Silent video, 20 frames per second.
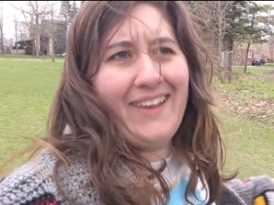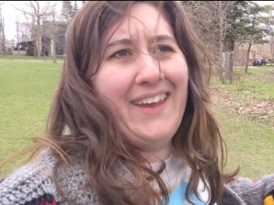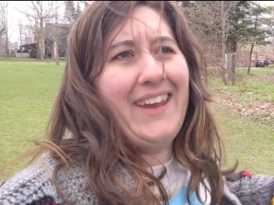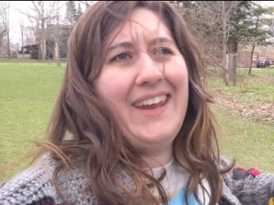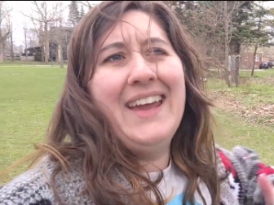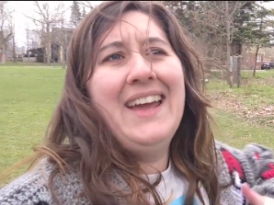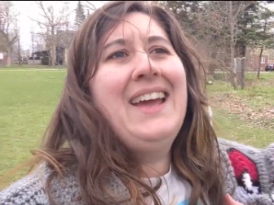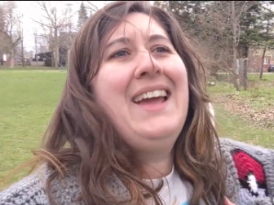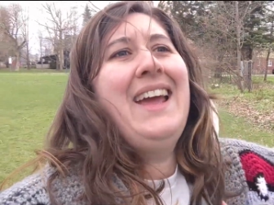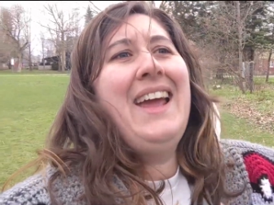Like,
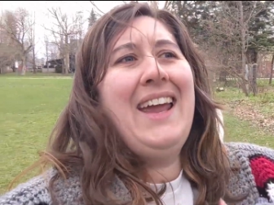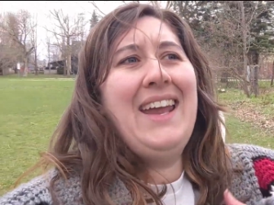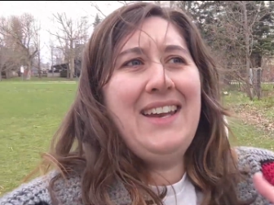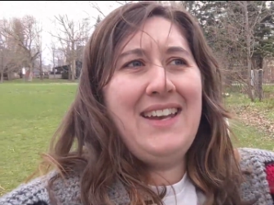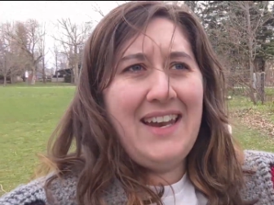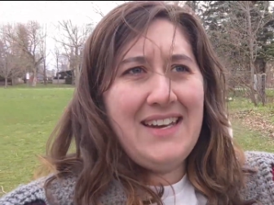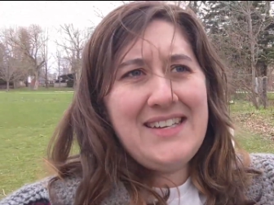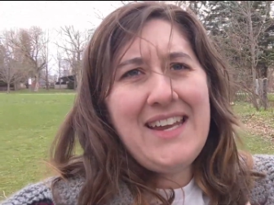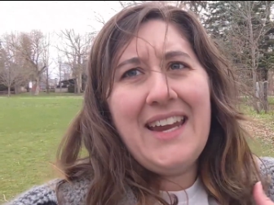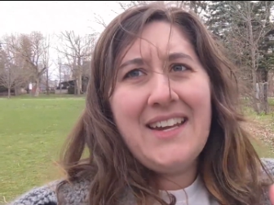
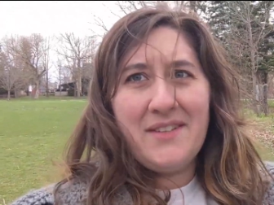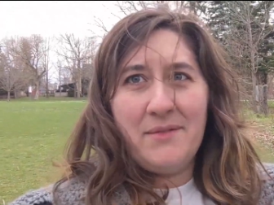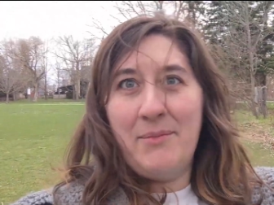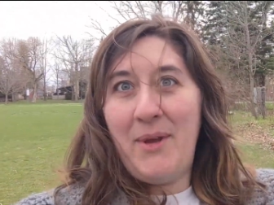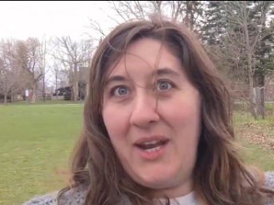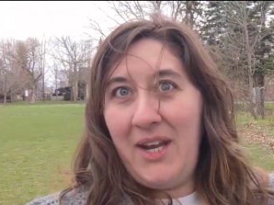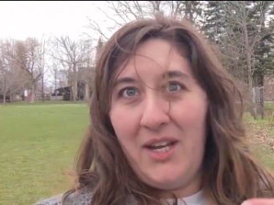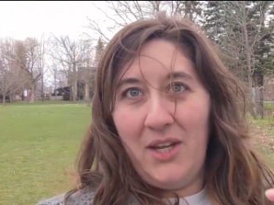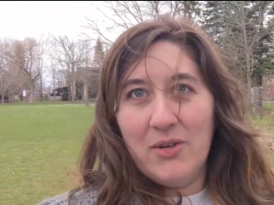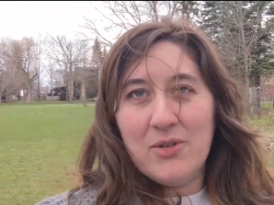it takes some
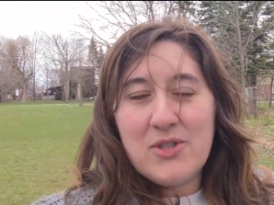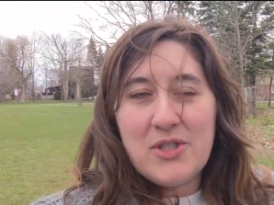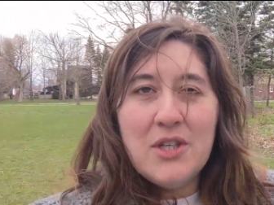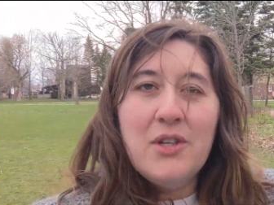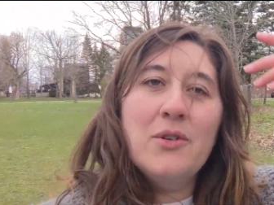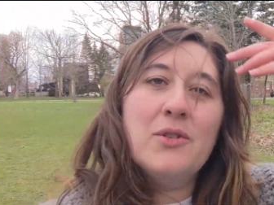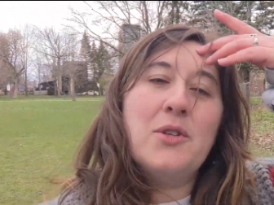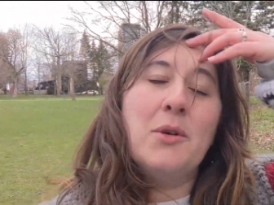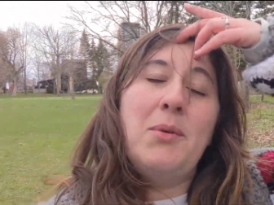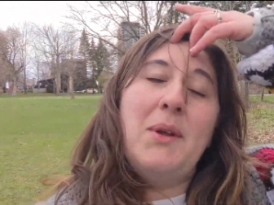getting used
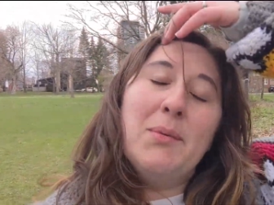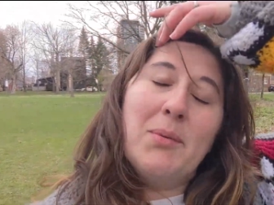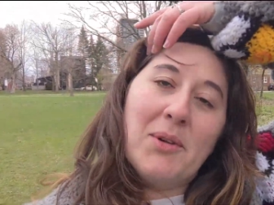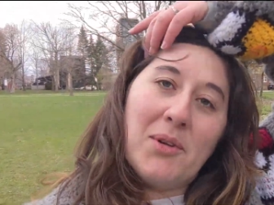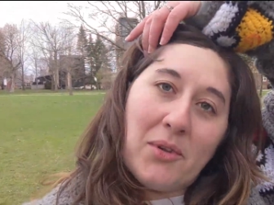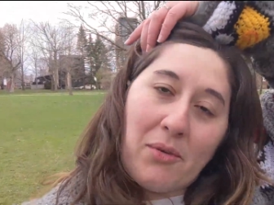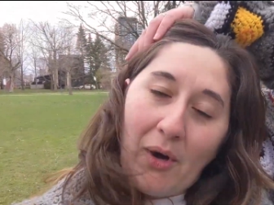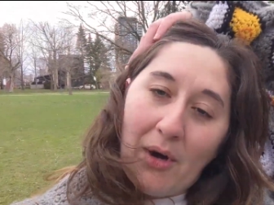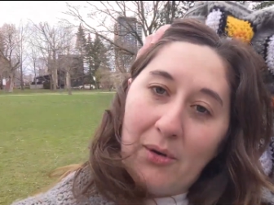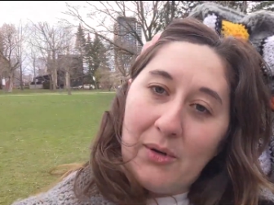to, so
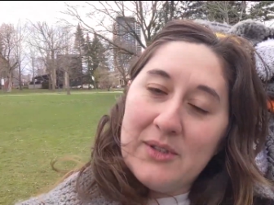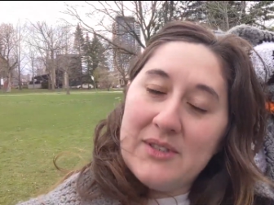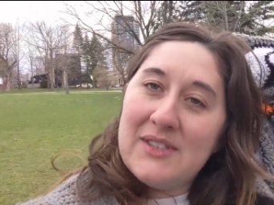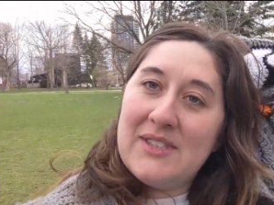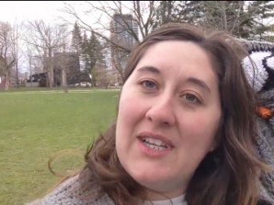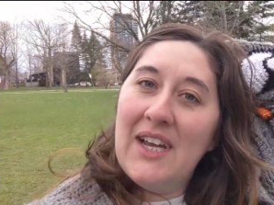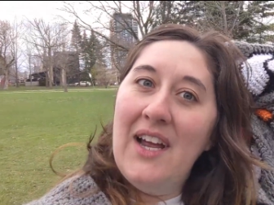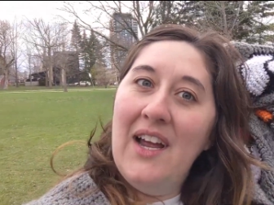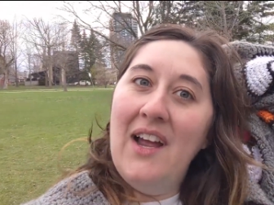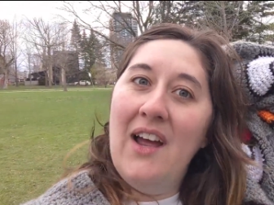people's throws